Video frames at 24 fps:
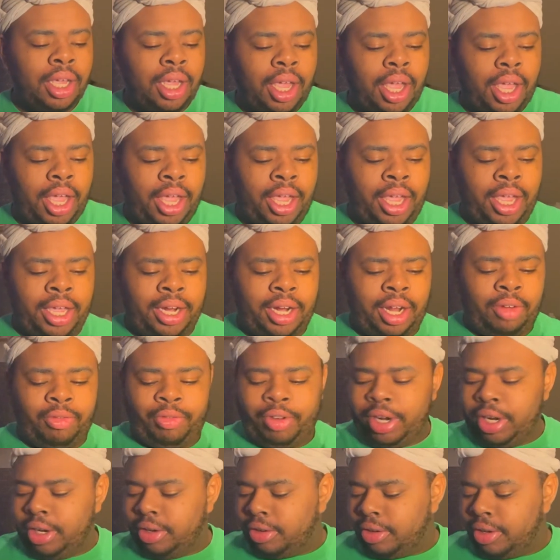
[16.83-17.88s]
and I ran
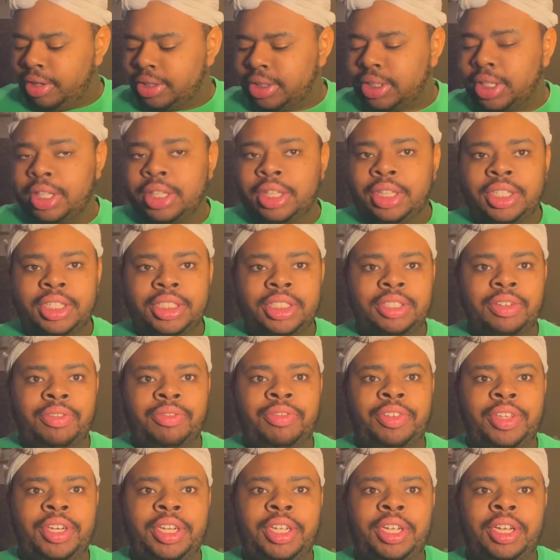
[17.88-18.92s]
across this
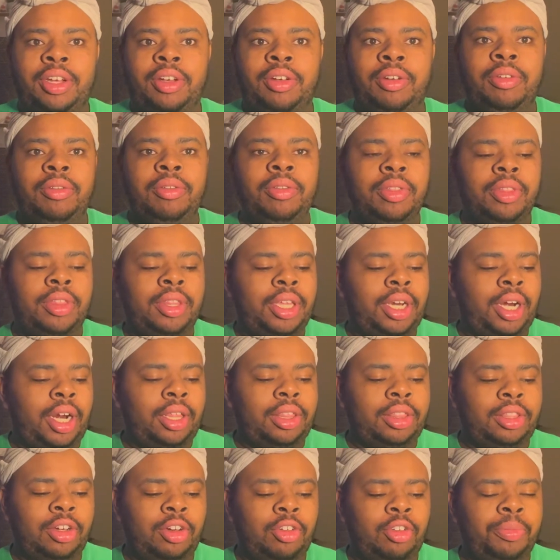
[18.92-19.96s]
video that I
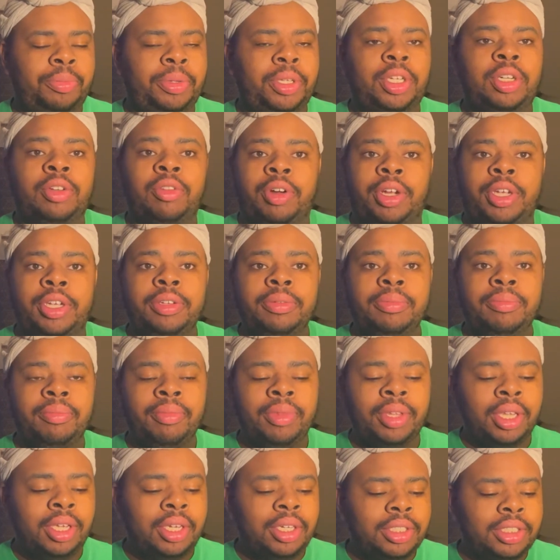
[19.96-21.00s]
thought would be great.
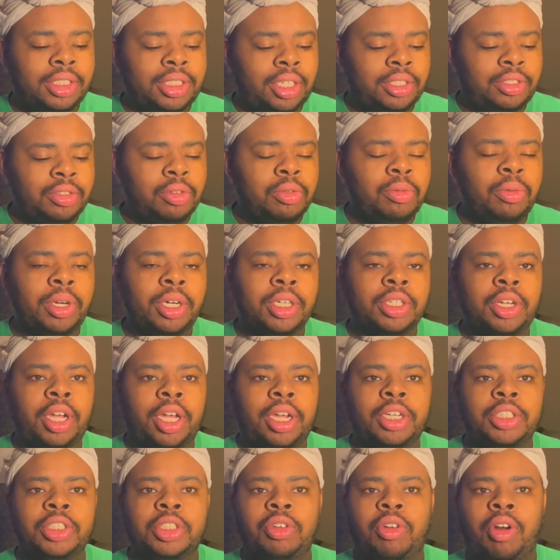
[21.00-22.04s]
So it's cool to kind
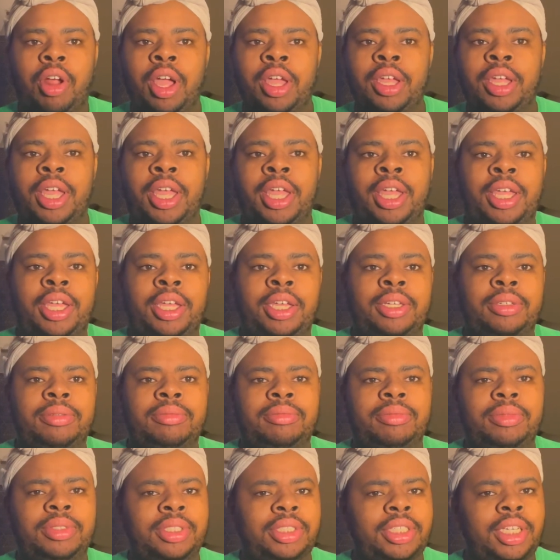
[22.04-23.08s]
of try a
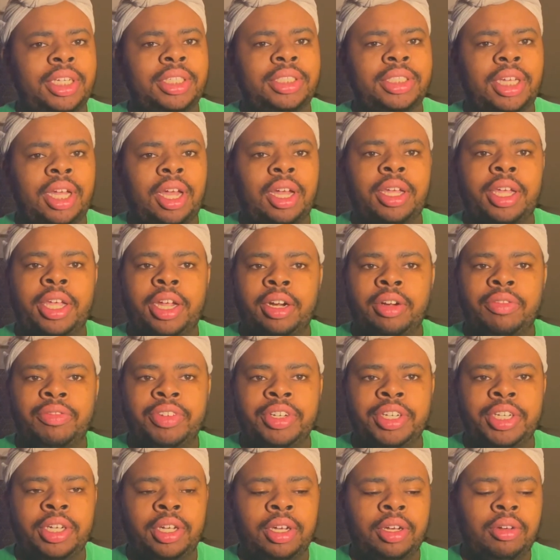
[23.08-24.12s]
TikTok hair
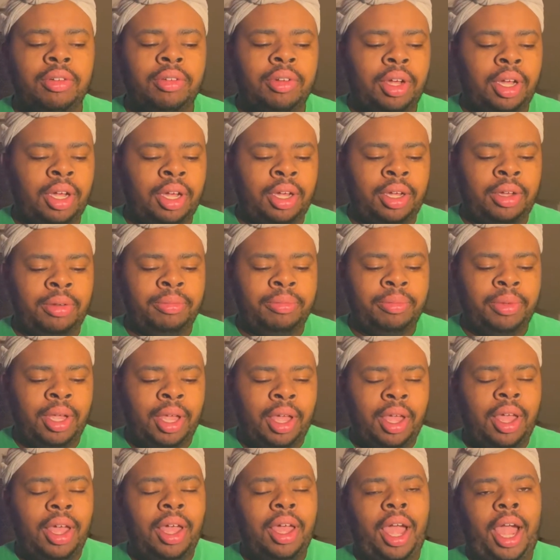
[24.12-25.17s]
video.
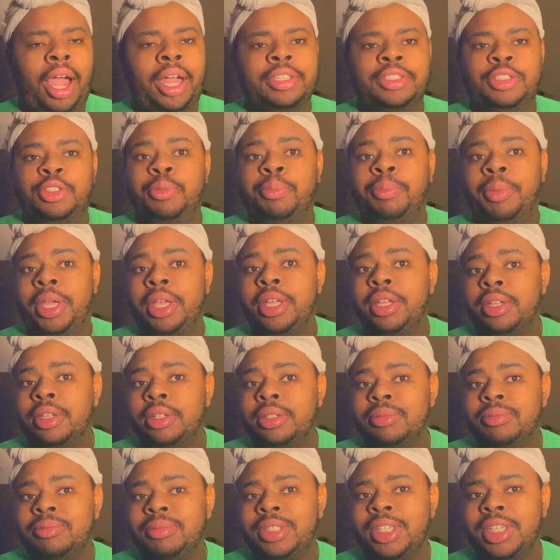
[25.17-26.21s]
I do make
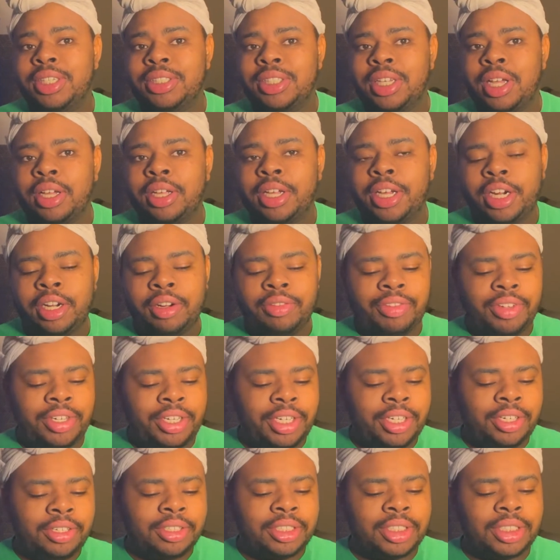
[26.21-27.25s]
TikTok hair
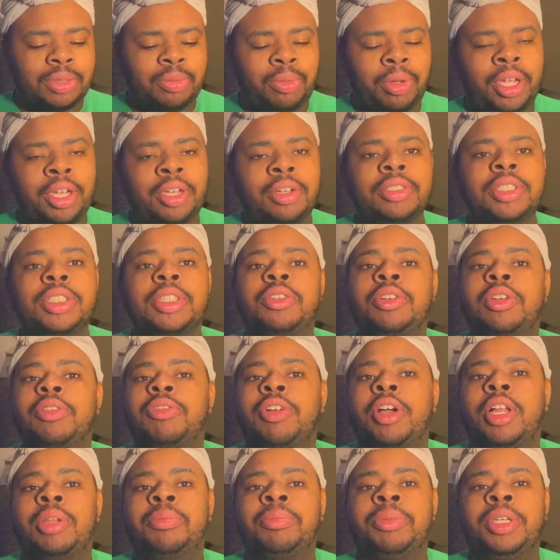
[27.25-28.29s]
videos as well, so you can
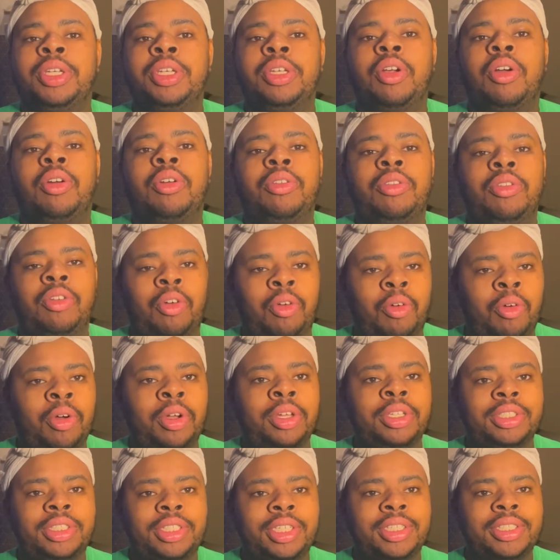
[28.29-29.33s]
follow me on
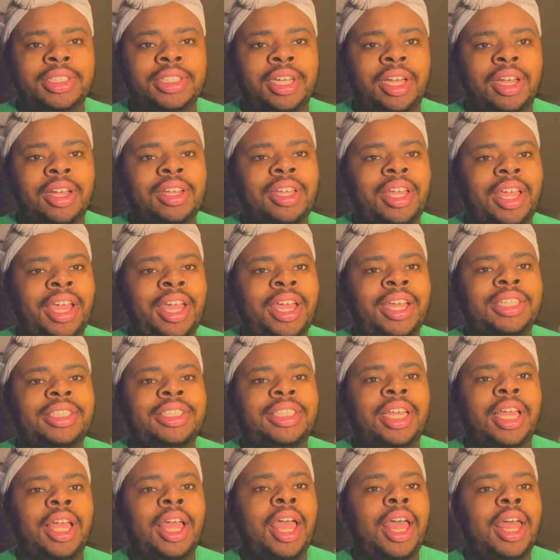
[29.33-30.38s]
TikTok at
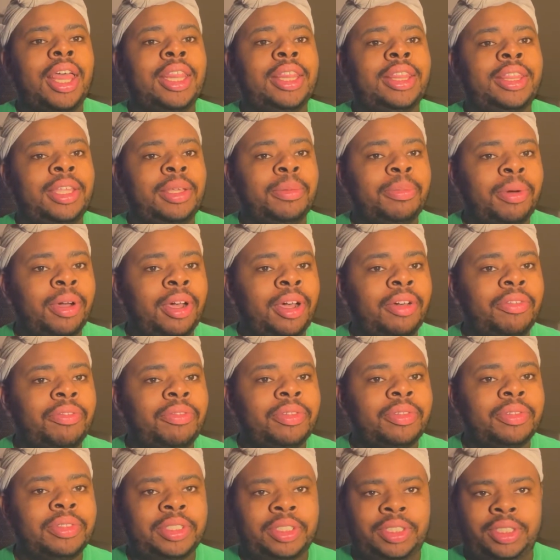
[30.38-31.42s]
TheePuff,
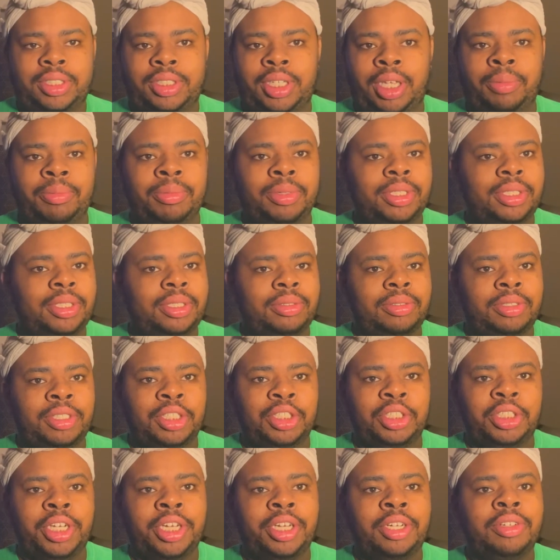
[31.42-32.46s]
just same as this
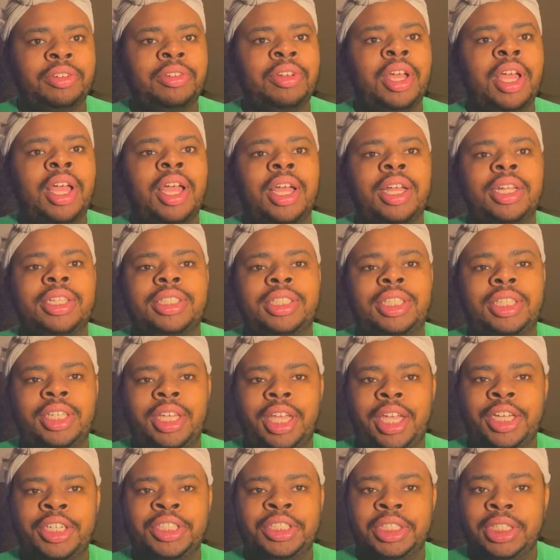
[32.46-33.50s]
channel,
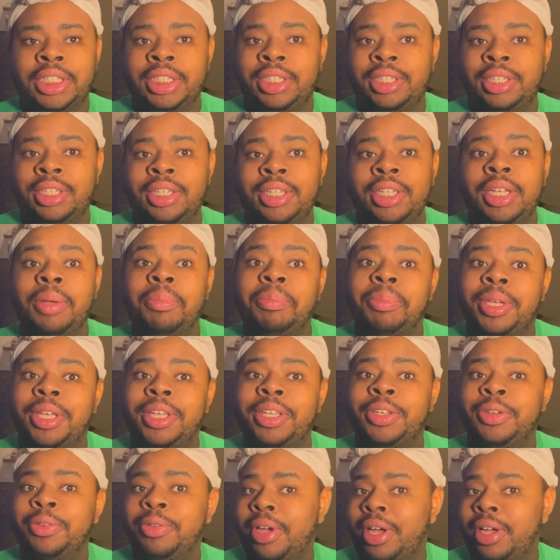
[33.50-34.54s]
TheePuff.
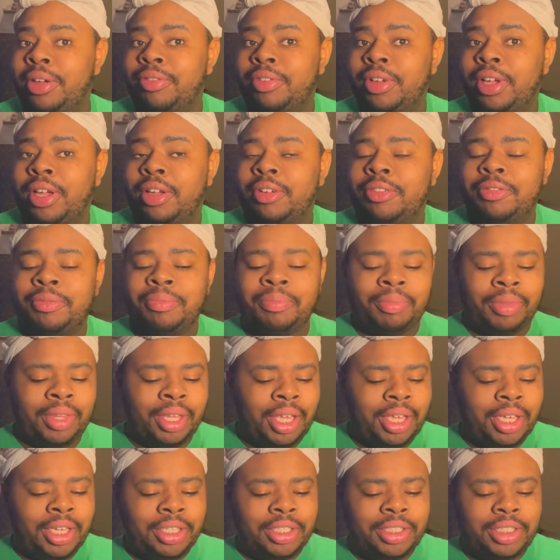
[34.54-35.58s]

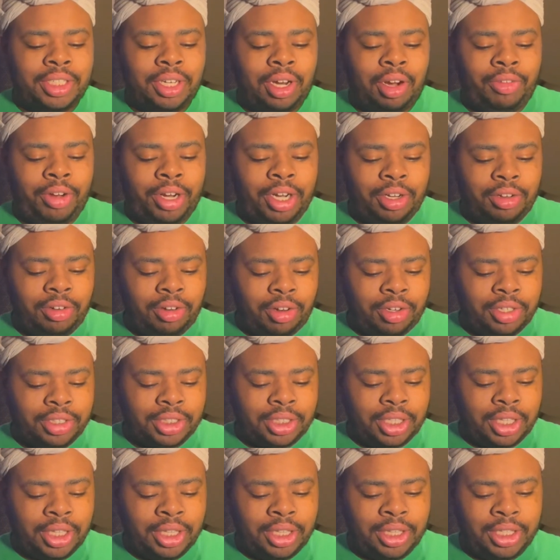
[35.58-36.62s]
So I ran across
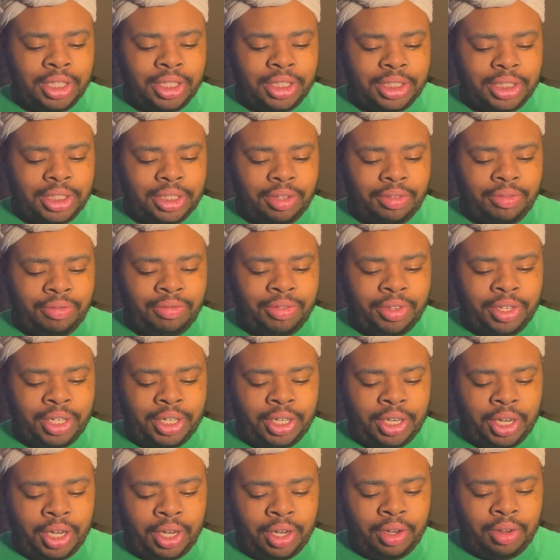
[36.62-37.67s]
this
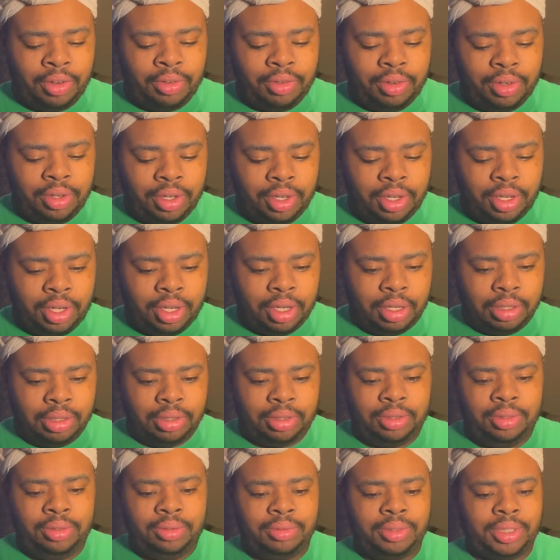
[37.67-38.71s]
video.
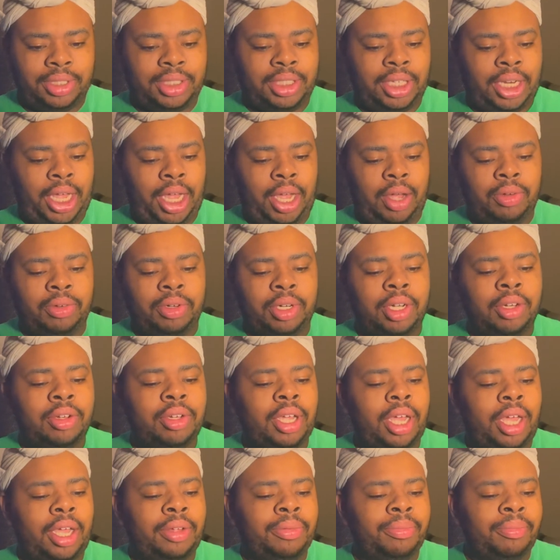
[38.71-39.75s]
Oh, it's loud.
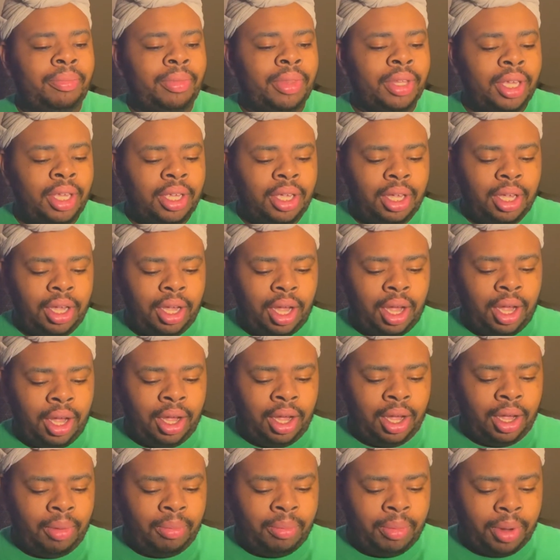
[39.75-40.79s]
Okay.
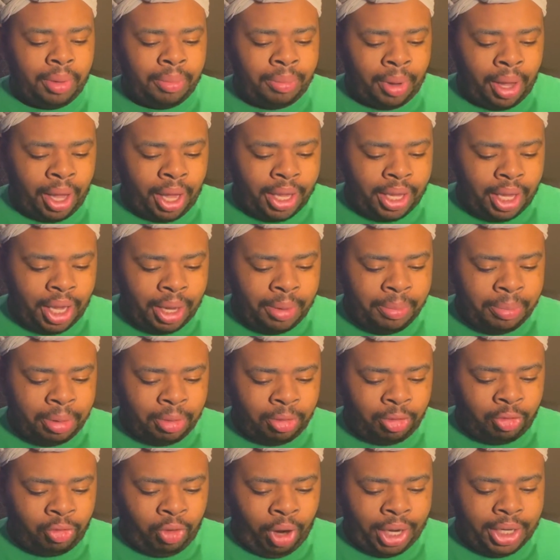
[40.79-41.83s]
By a
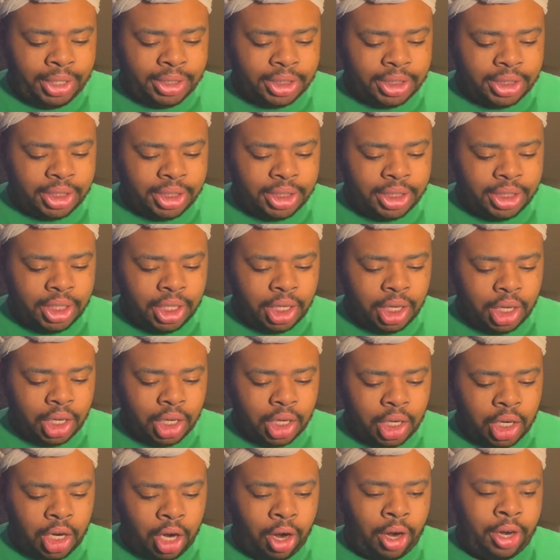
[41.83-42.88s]
Bryson
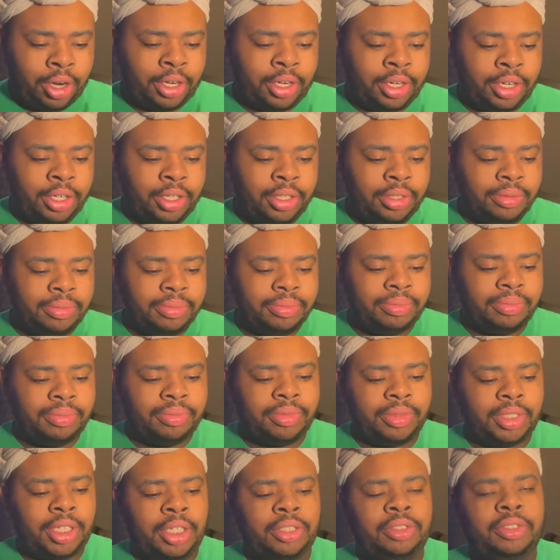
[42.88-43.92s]
Carter, as you